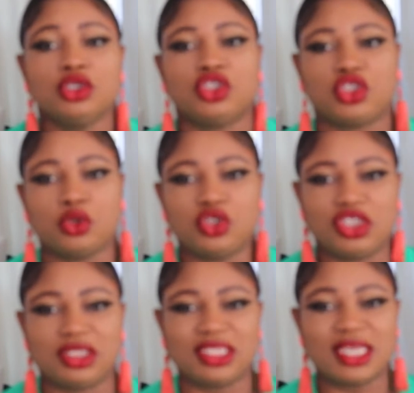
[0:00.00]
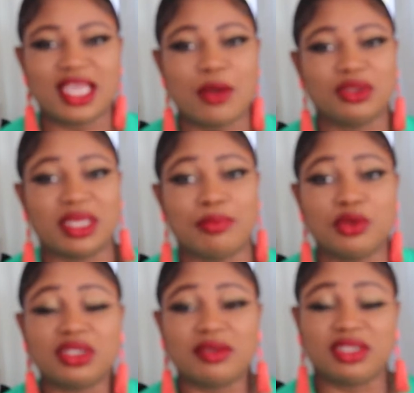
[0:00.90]
So she said the guy was
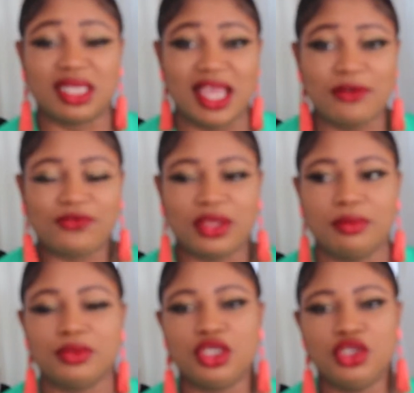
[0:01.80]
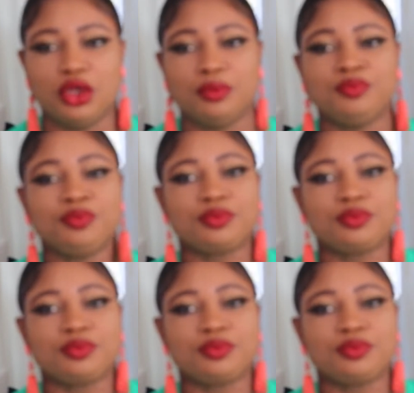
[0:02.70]
abusive. She left him, you know,